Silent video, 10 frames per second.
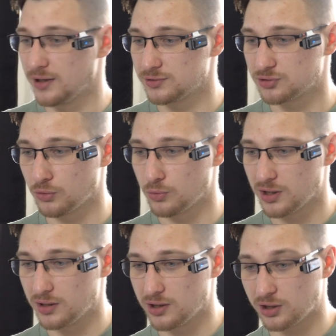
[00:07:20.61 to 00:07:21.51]

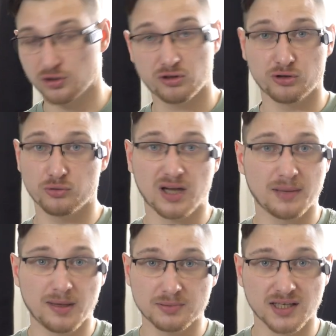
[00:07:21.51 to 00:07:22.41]
So cue
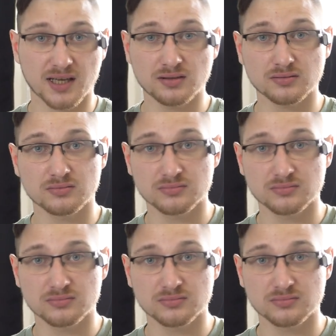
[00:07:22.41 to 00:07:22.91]
time-lapse, I guess.